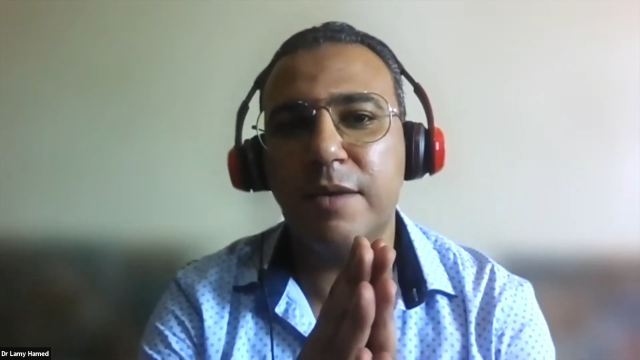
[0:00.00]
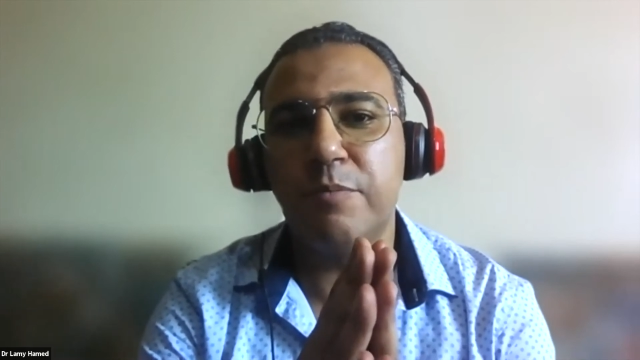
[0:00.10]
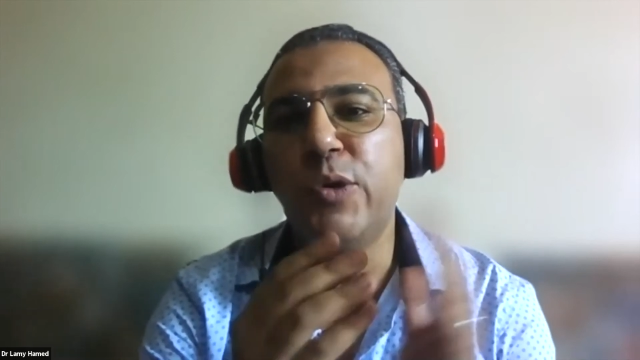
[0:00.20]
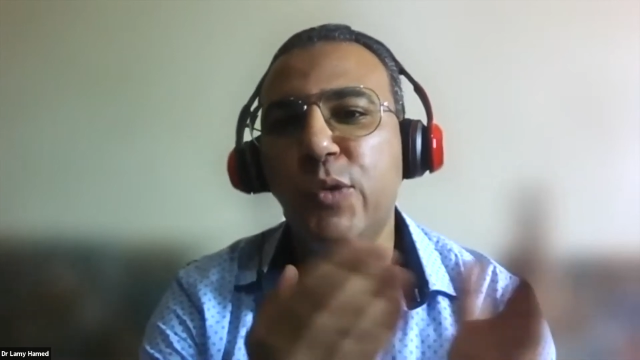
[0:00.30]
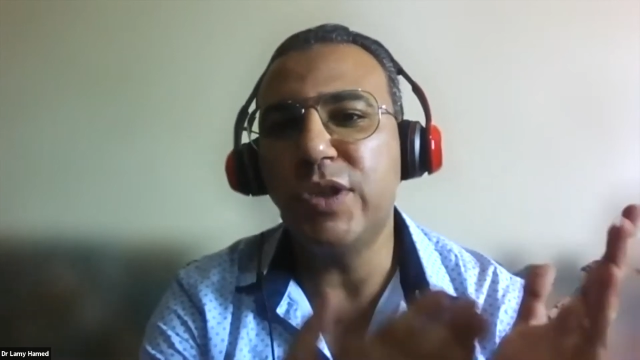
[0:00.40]

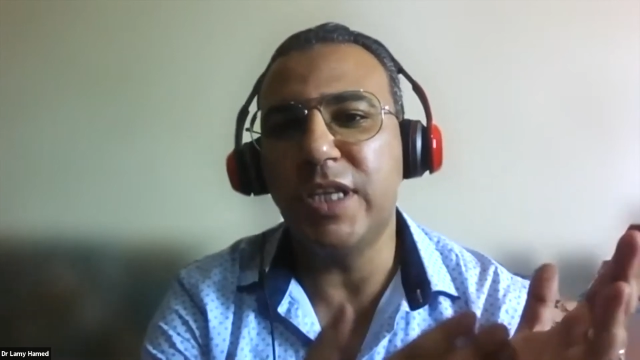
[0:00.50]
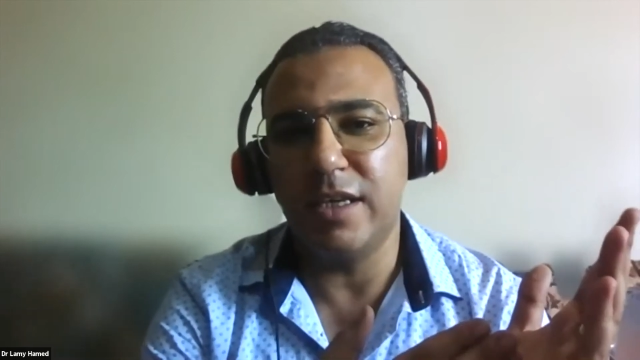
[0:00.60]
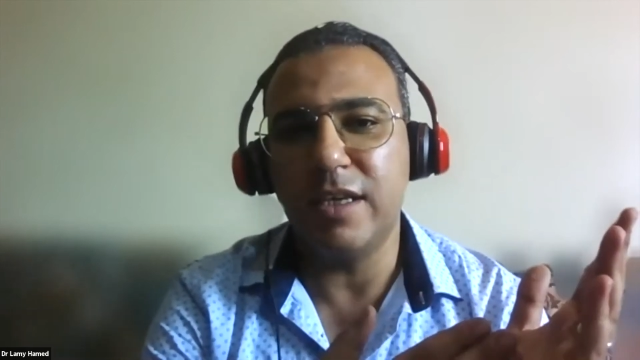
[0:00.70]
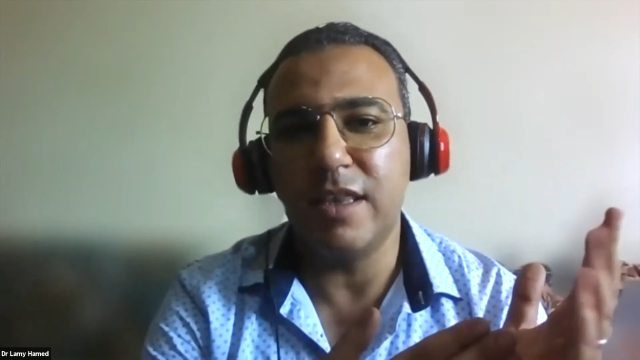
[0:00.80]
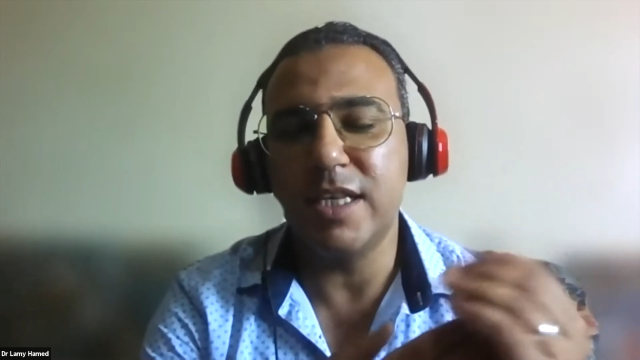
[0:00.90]
polluting
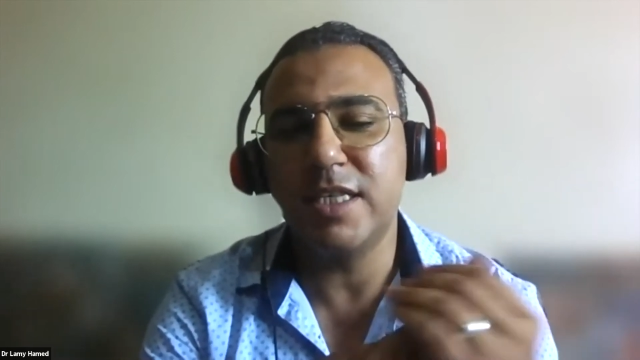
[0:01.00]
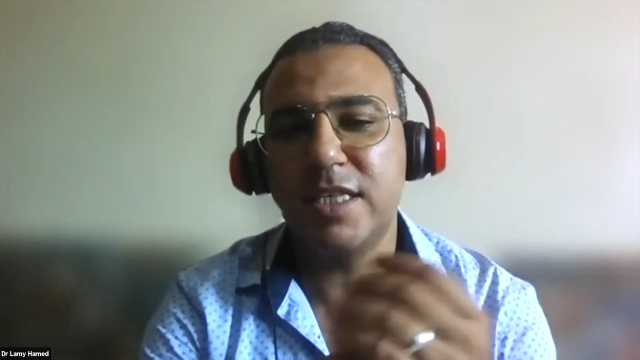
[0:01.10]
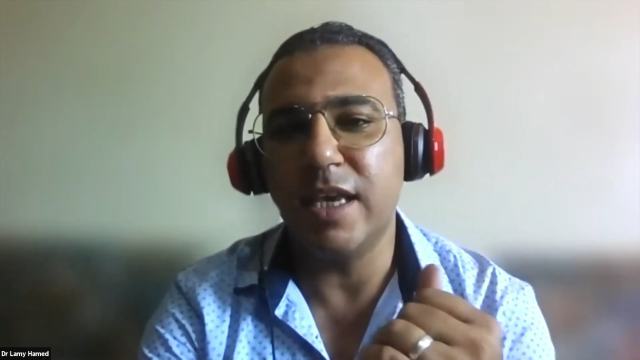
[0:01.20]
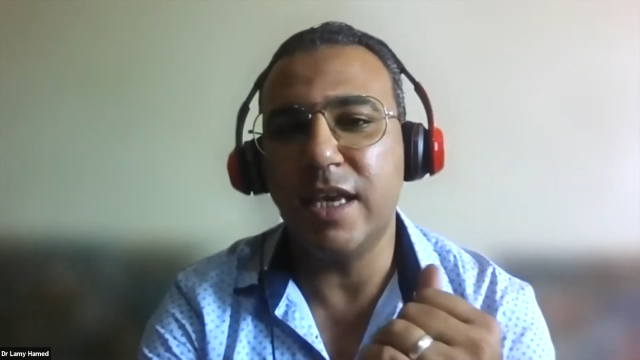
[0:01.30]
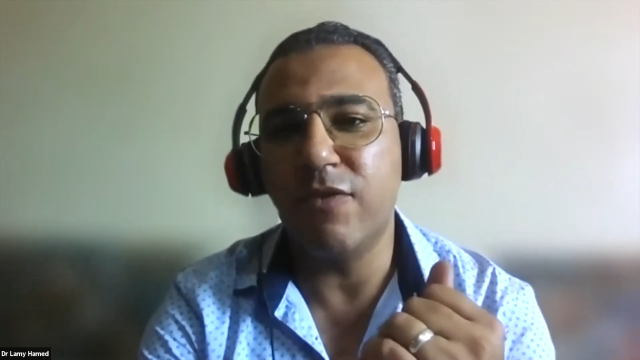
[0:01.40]
this
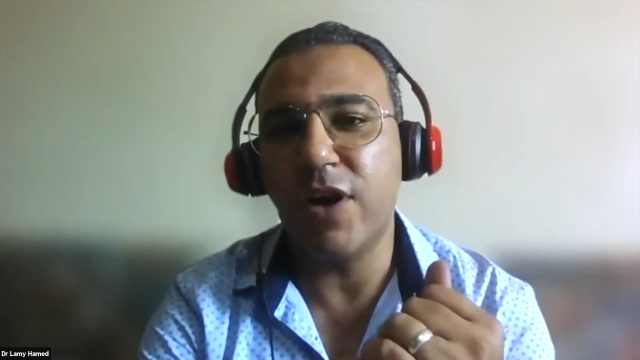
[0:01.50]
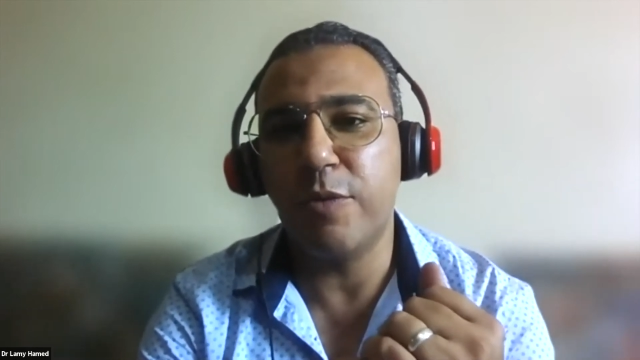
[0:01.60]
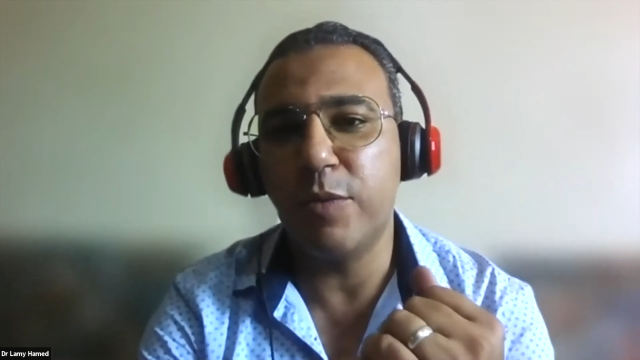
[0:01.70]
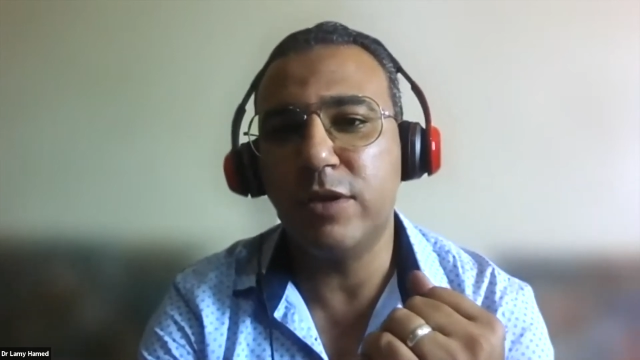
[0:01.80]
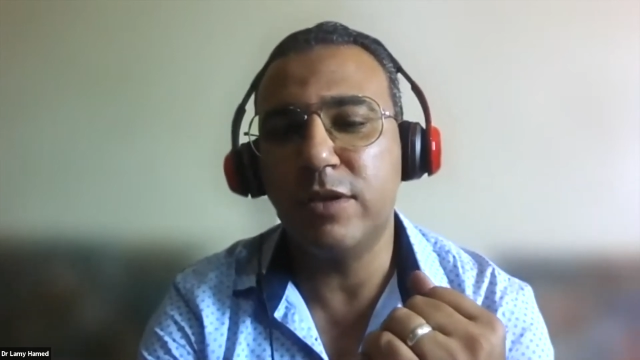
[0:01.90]

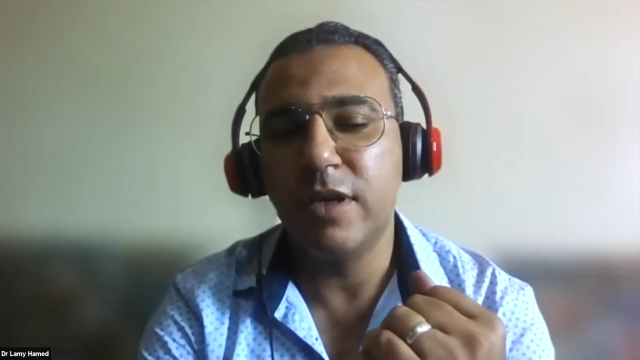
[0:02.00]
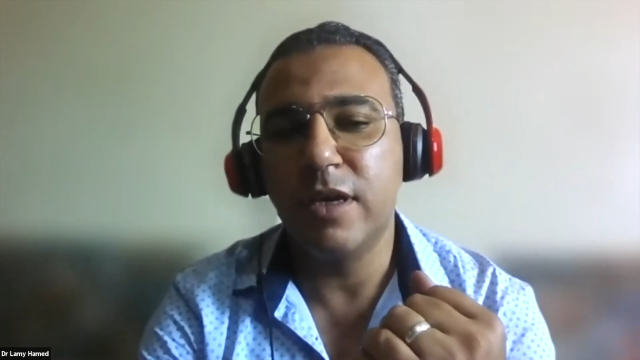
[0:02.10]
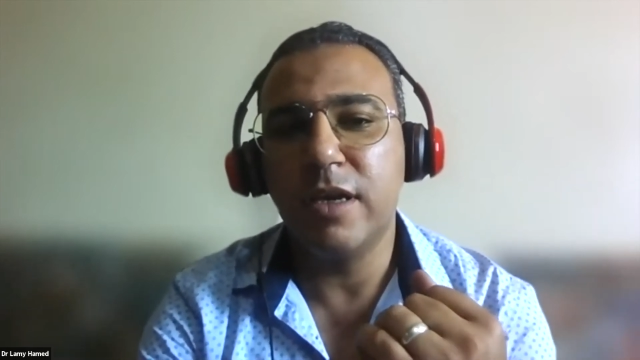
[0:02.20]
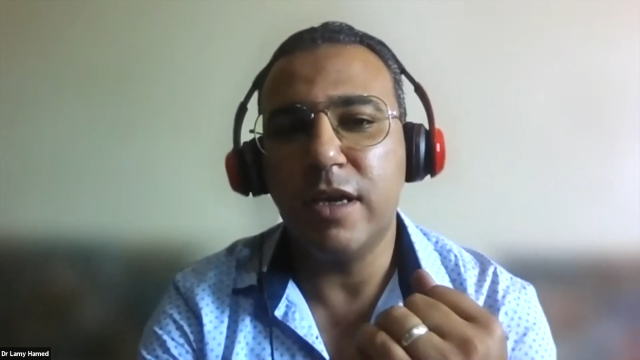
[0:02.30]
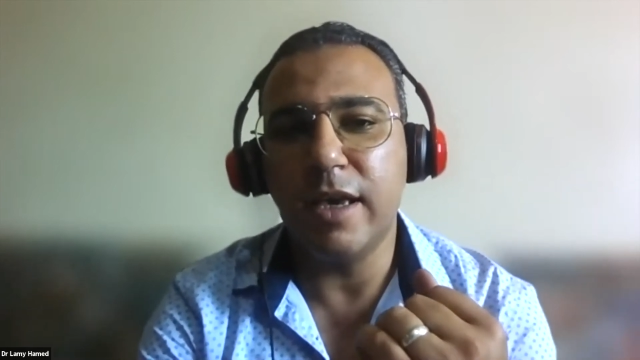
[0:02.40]
environment
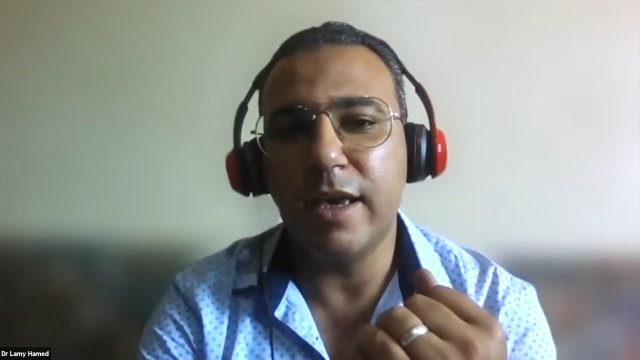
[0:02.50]
uh,